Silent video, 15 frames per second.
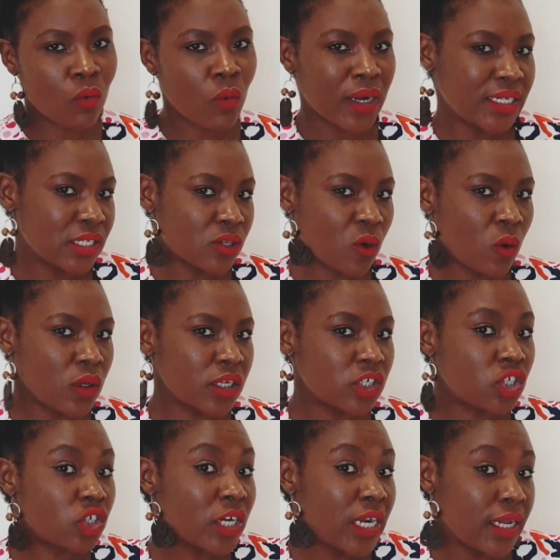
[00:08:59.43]
what is called a
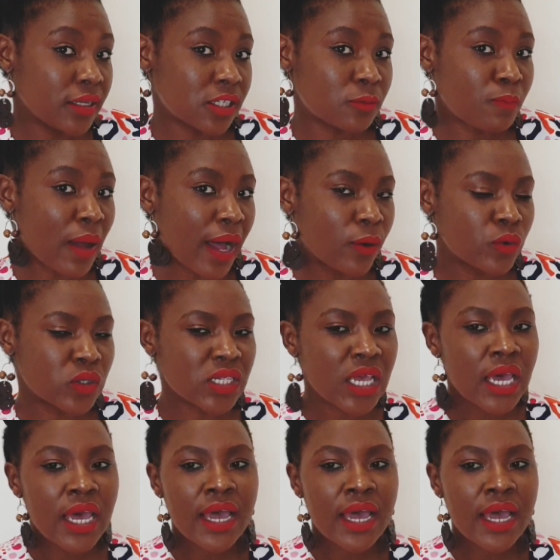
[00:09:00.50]
trailing spouse,